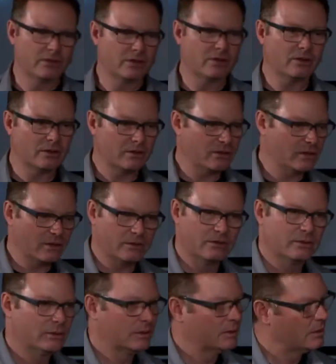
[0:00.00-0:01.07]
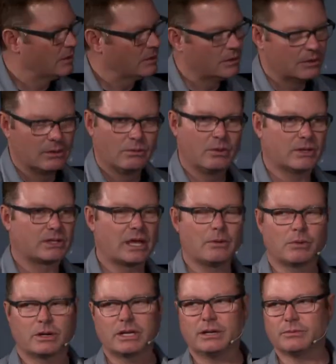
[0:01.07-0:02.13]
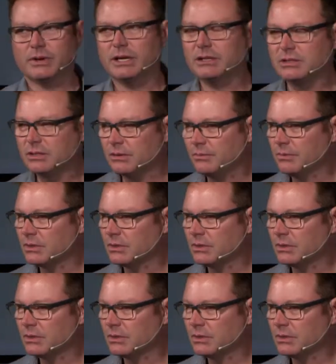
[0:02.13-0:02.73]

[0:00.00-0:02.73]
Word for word: the, you know, what they were getting ready to,